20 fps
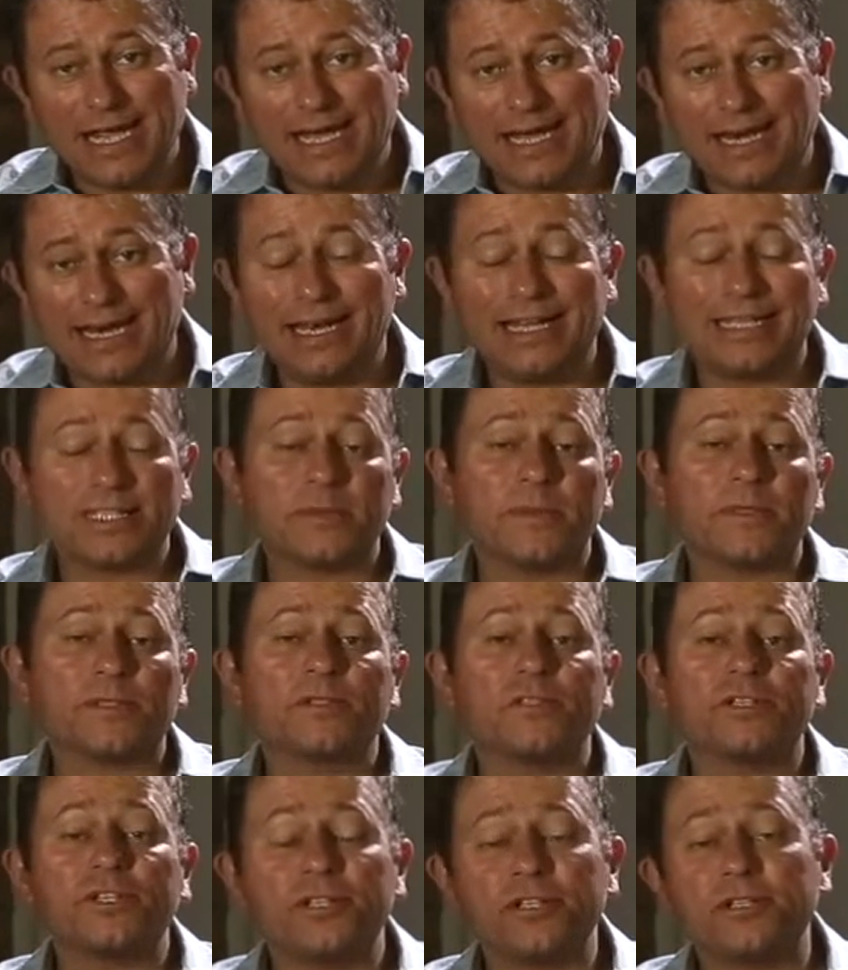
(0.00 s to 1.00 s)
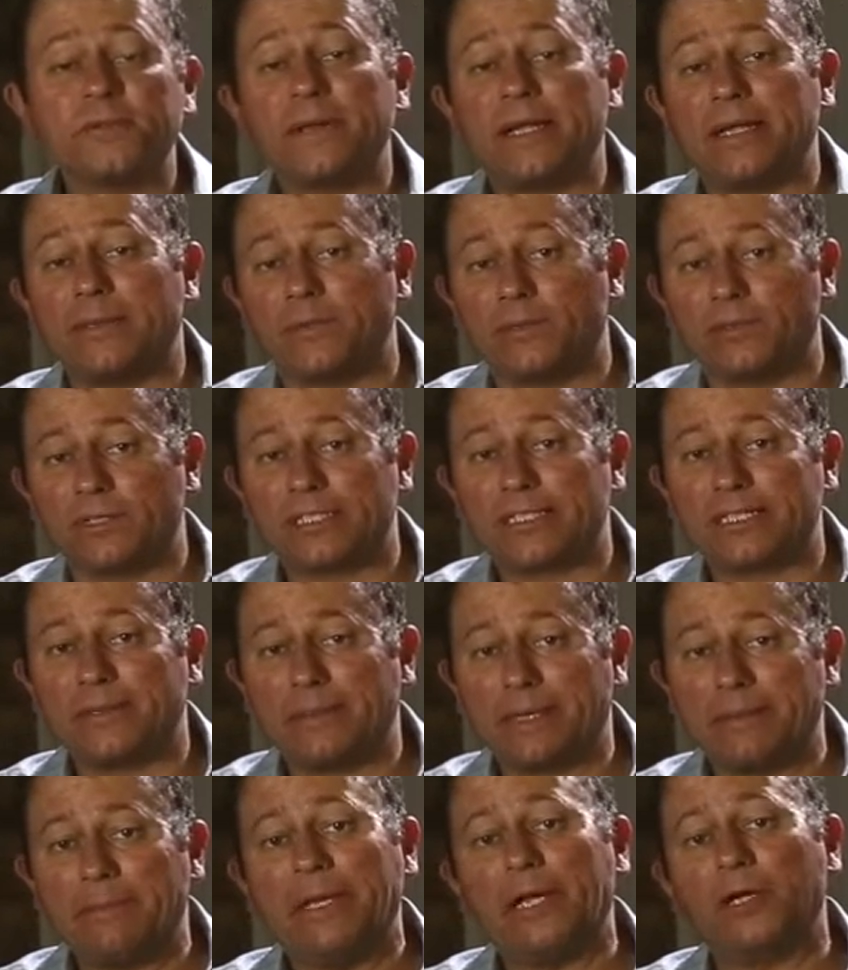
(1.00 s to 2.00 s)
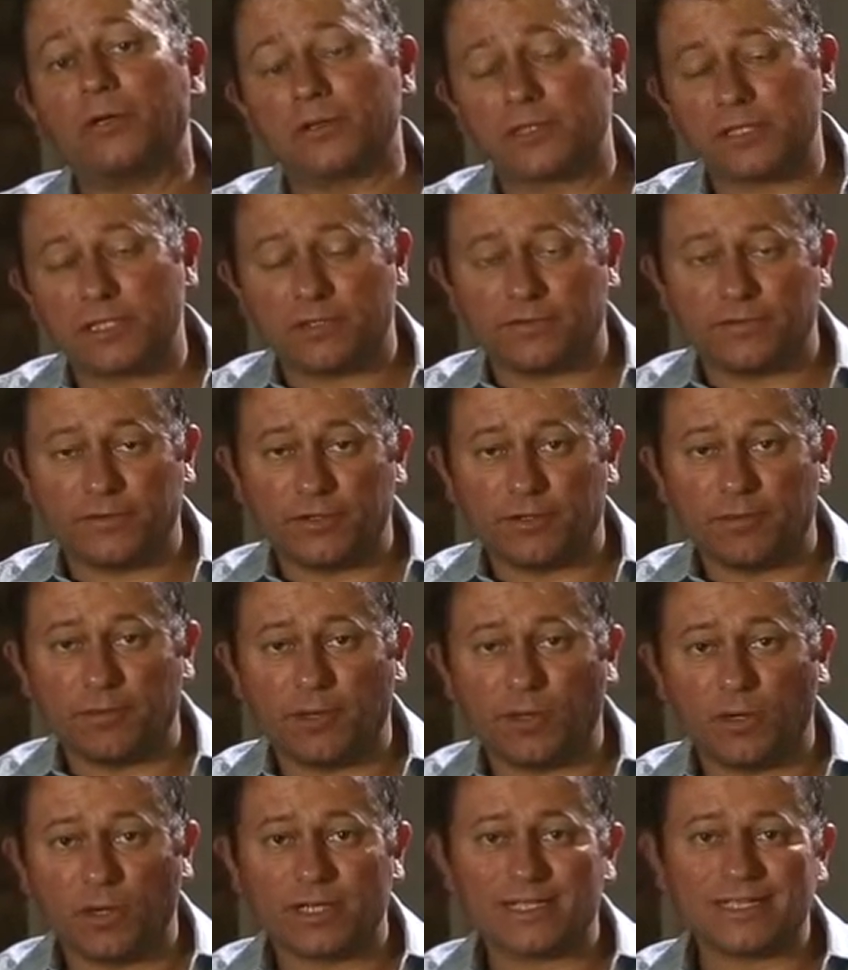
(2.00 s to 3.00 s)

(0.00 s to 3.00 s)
and I like to introduce people to something beyond Sauvignon Blanc,